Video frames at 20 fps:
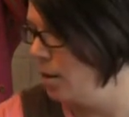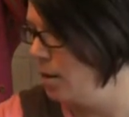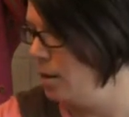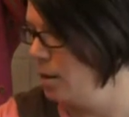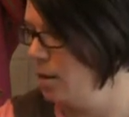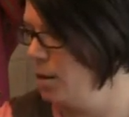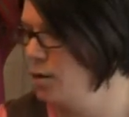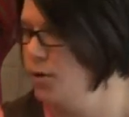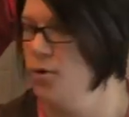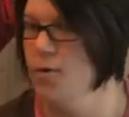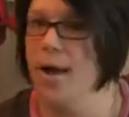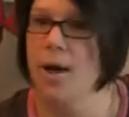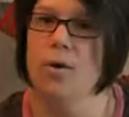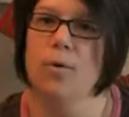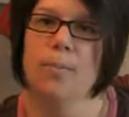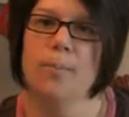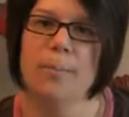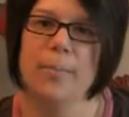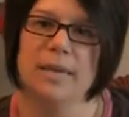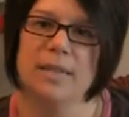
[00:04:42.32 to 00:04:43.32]
you know
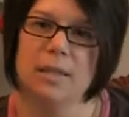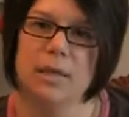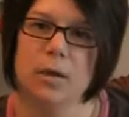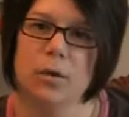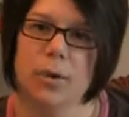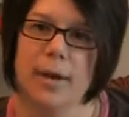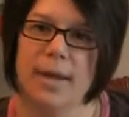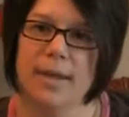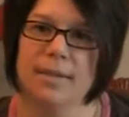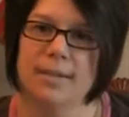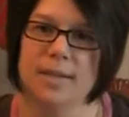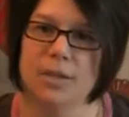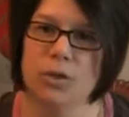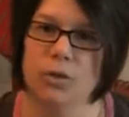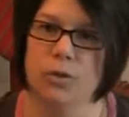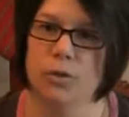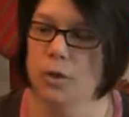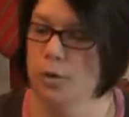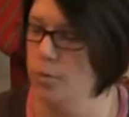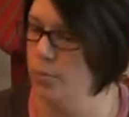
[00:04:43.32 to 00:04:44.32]
how Basic Gray sends you
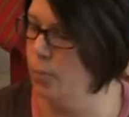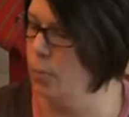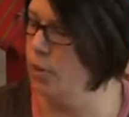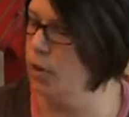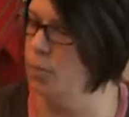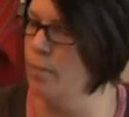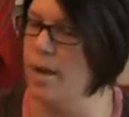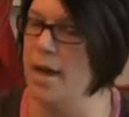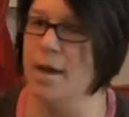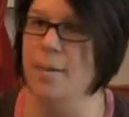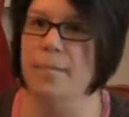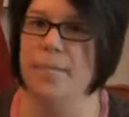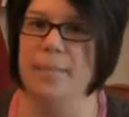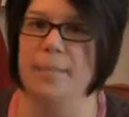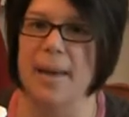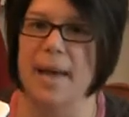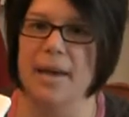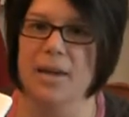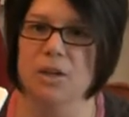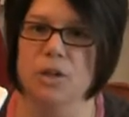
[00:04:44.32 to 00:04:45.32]
when you buy a
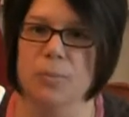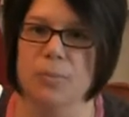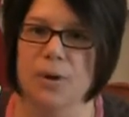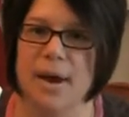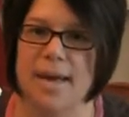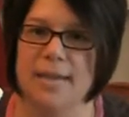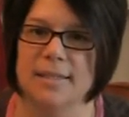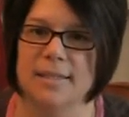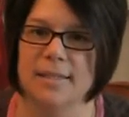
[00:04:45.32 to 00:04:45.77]
package of brads,